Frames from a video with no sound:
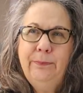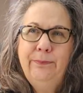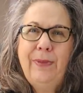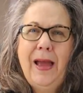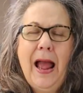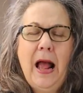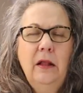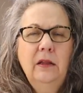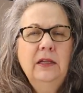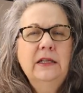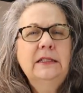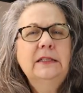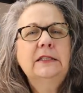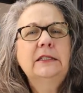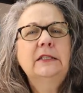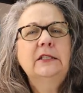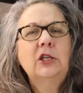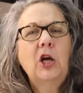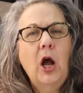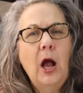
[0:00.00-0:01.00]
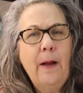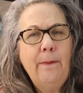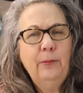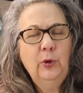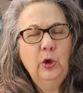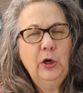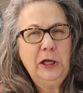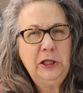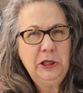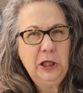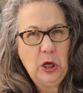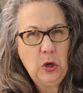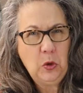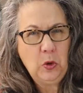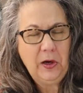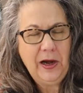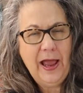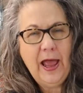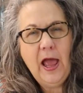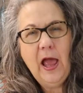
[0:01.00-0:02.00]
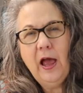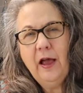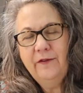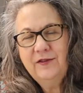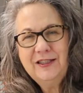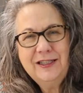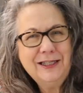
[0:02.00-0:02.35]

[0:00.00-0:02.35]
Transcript: balanced upper and lower halves,